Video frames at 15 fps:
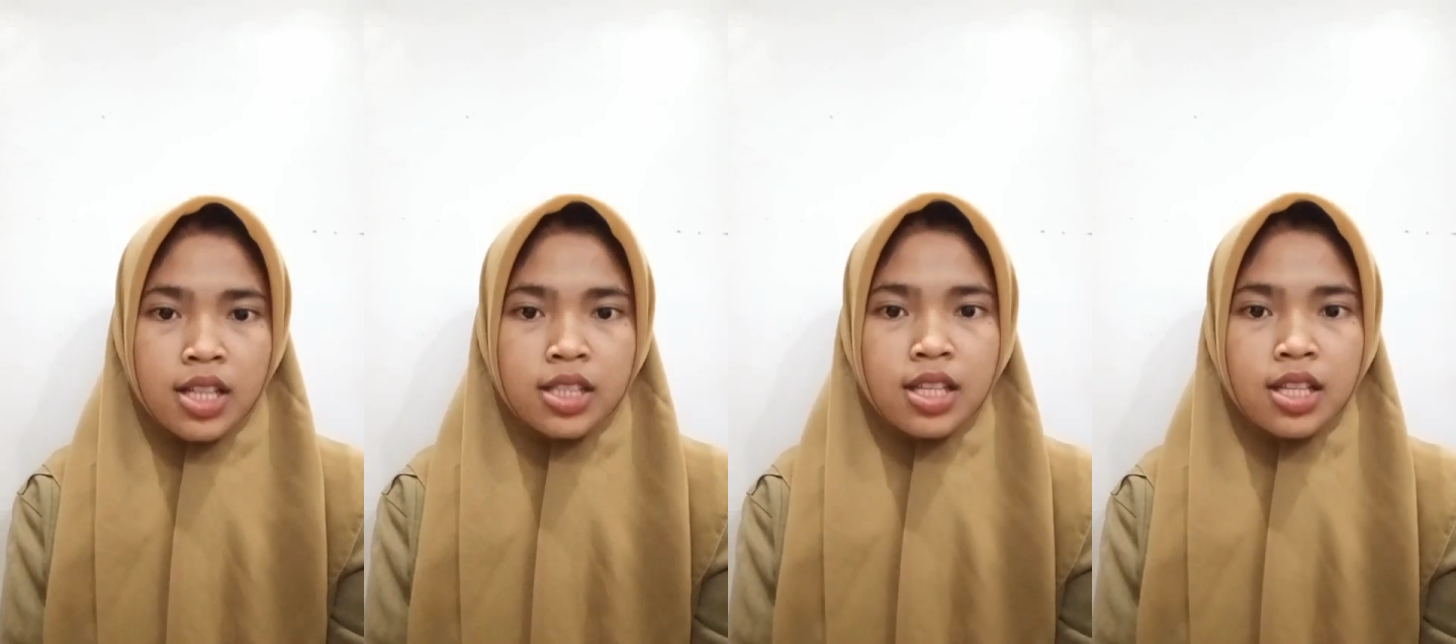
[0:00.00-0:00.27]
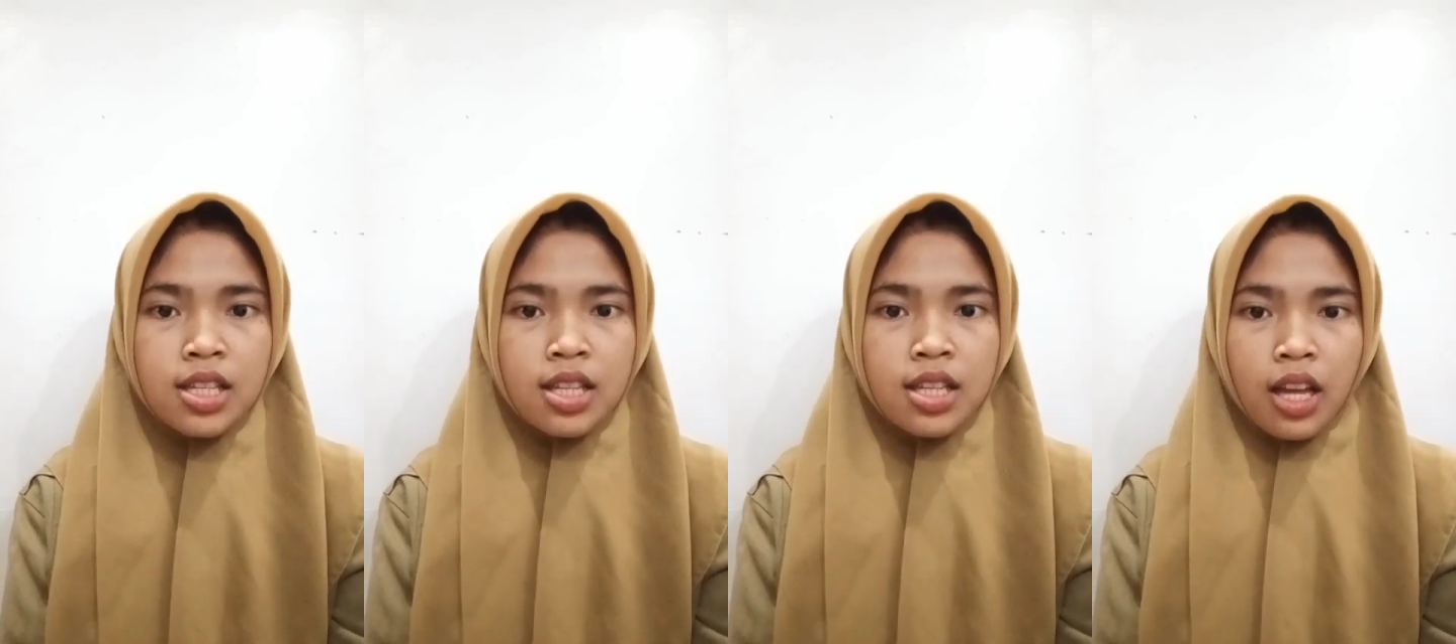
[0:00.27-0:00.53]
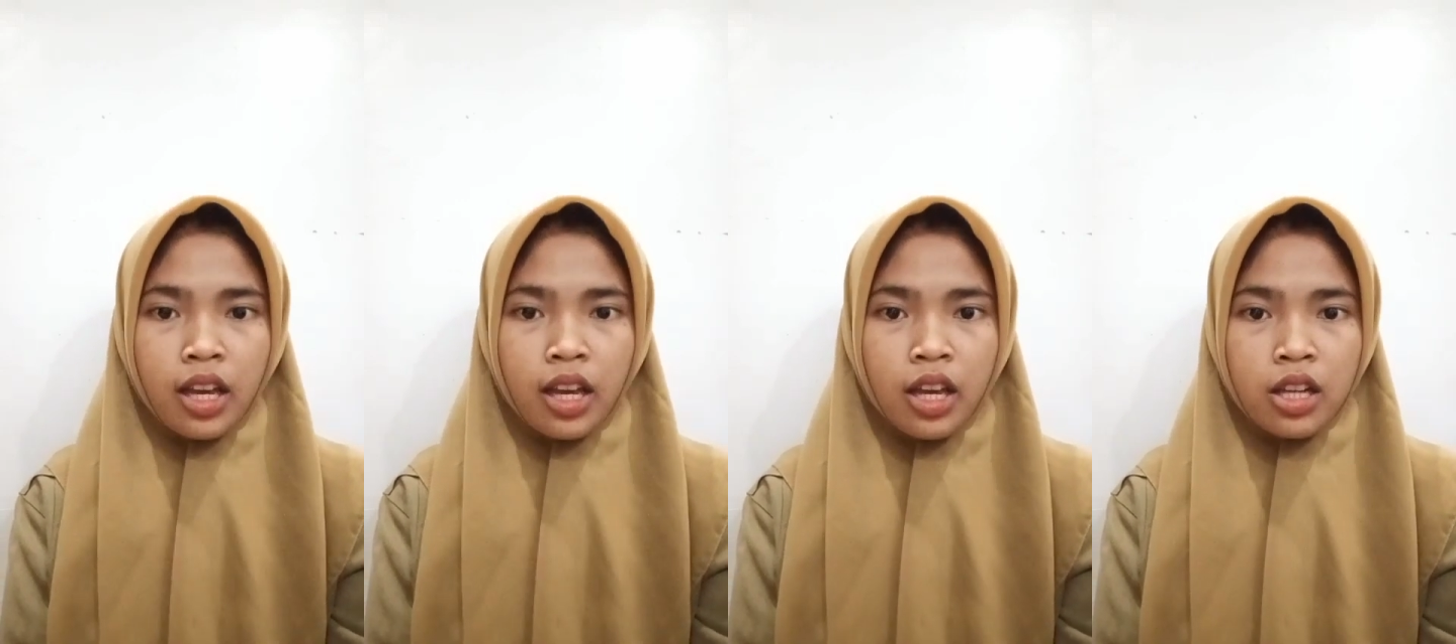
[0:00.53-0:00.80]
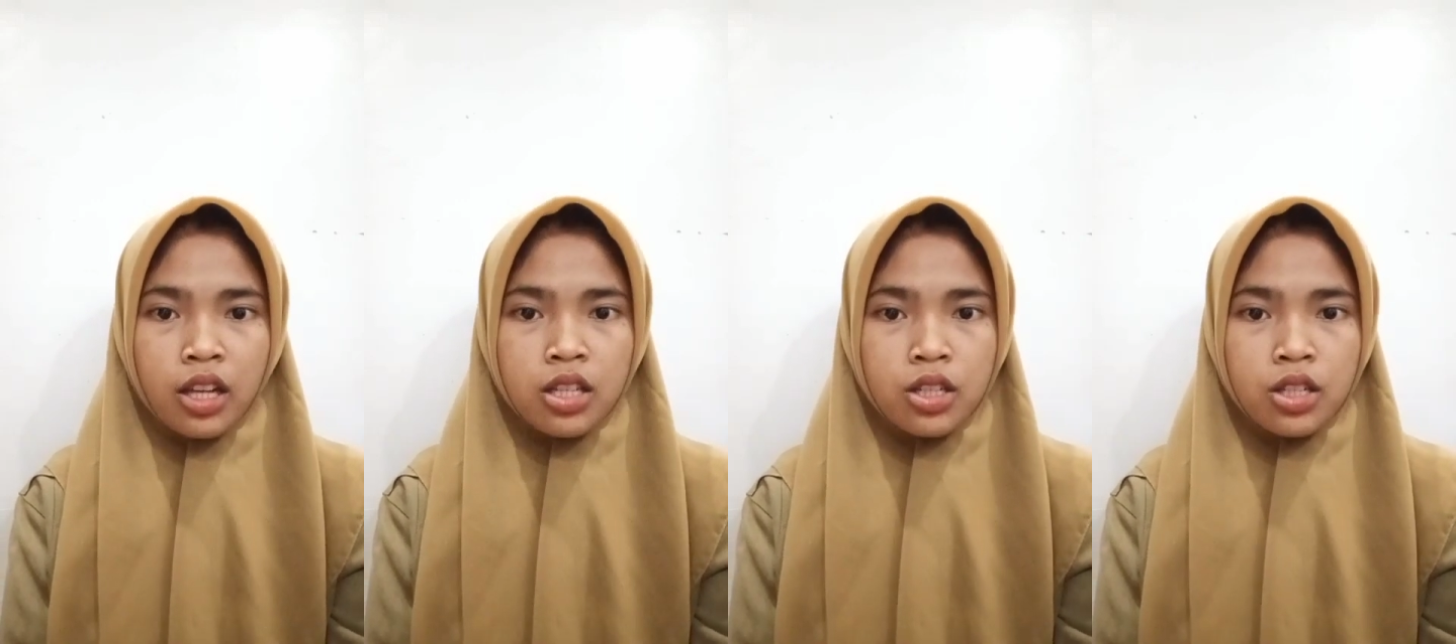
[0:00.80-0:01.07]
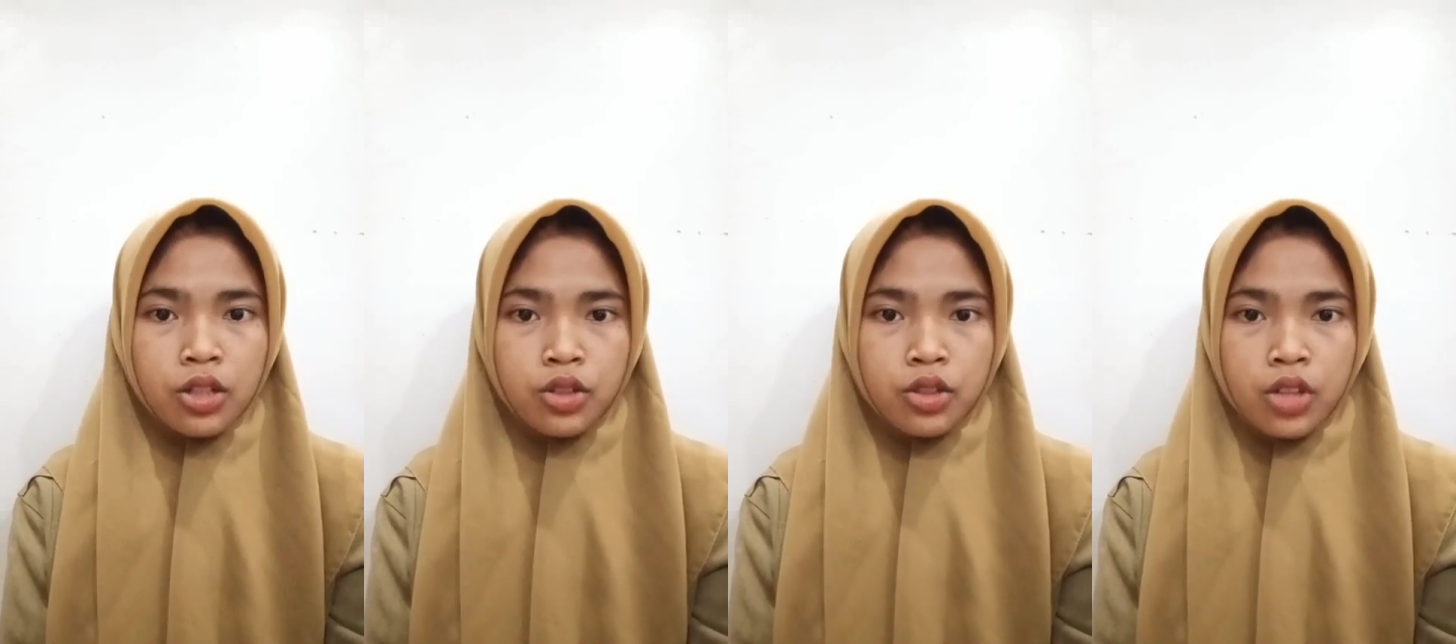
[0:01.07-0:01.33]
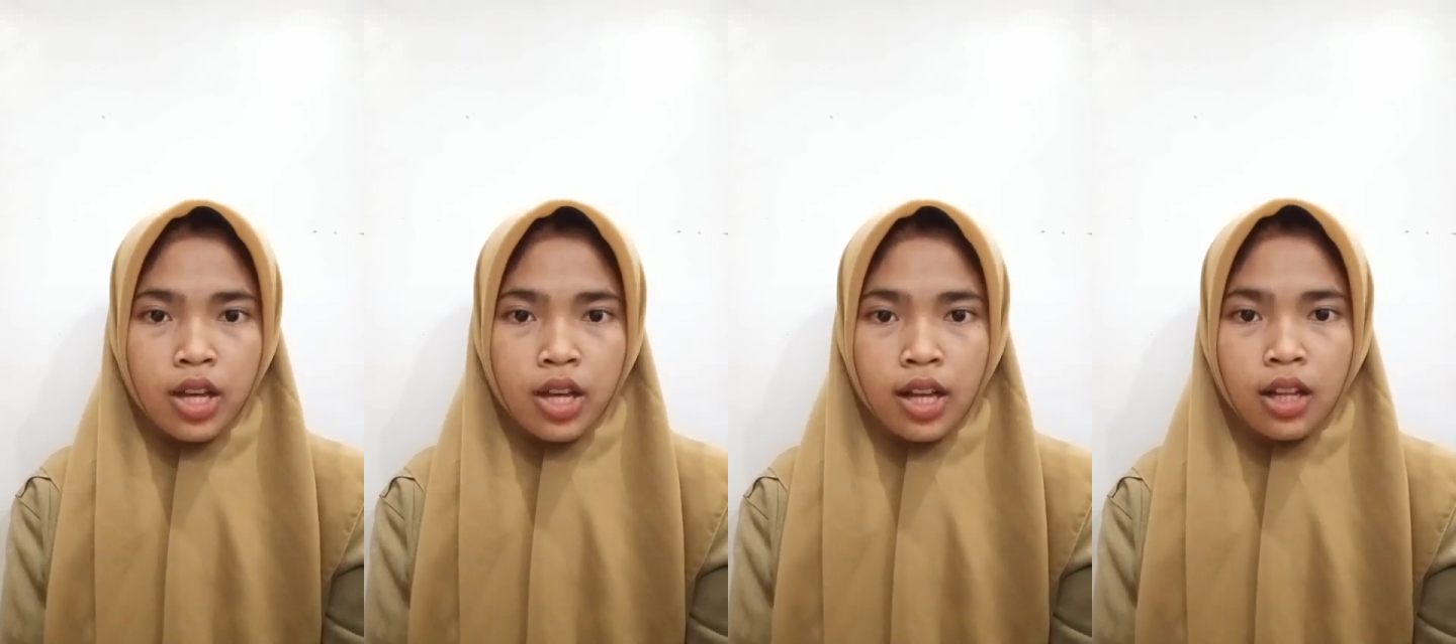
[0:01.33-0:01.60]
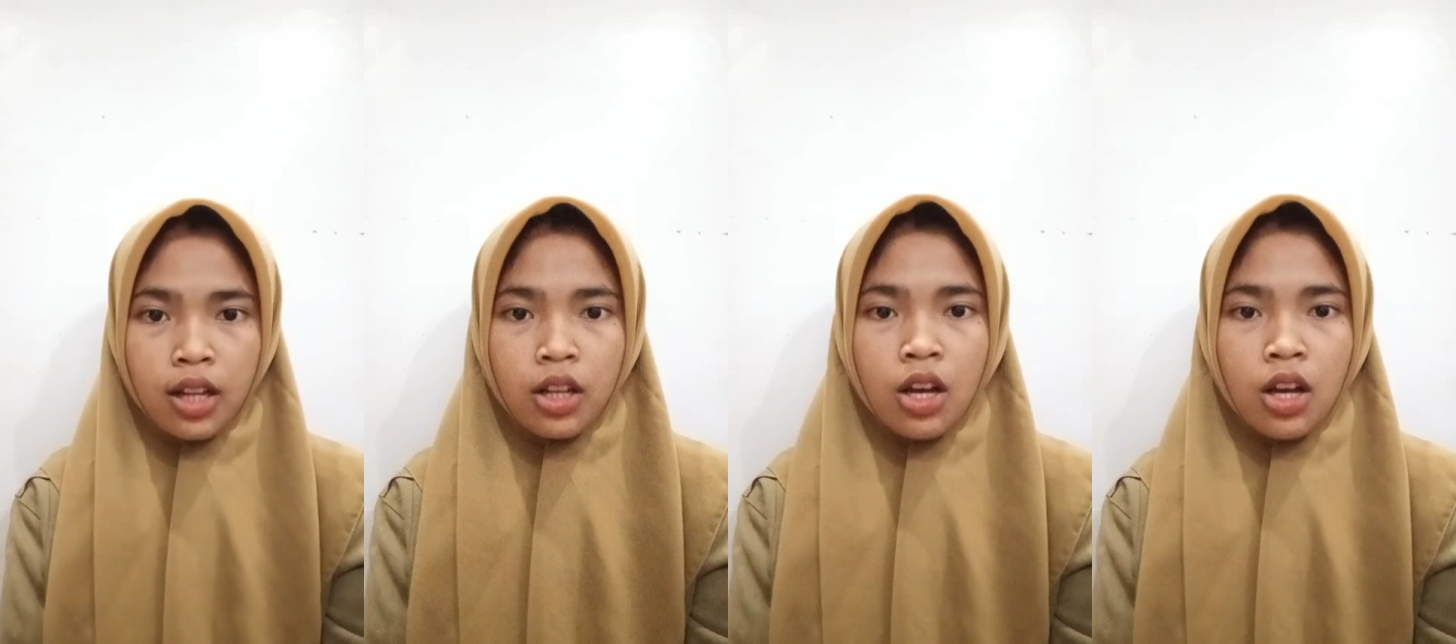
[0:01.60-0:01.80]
Just like Aristotle,